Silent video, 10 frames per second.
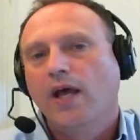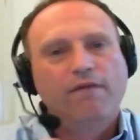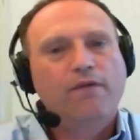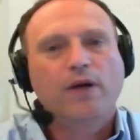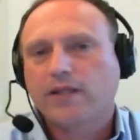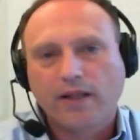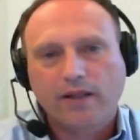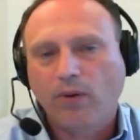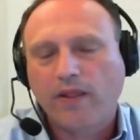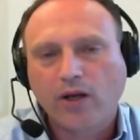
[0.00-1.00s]

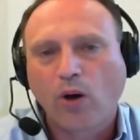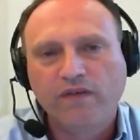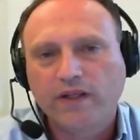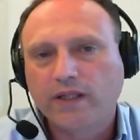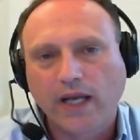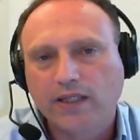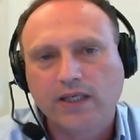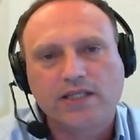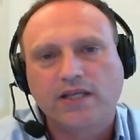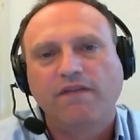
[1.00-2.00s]
whether COVID-19
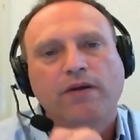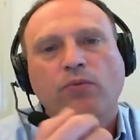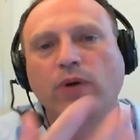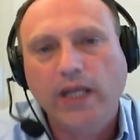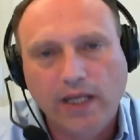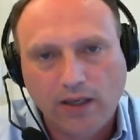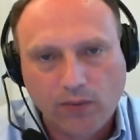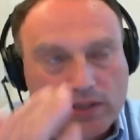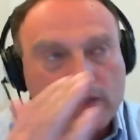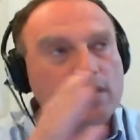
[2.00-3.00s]
is even real,
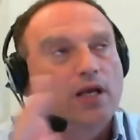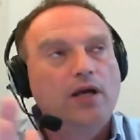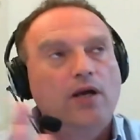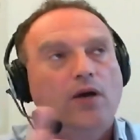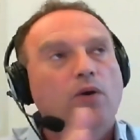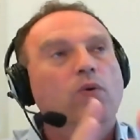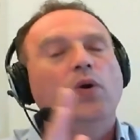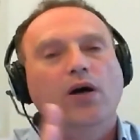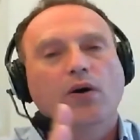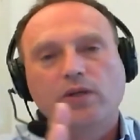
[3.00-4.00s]
which is,
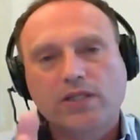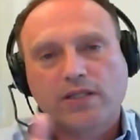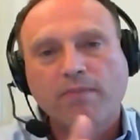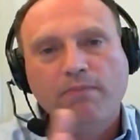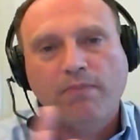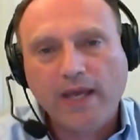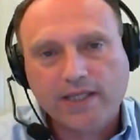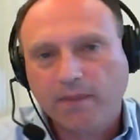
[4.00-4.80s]
wow, which is amazing.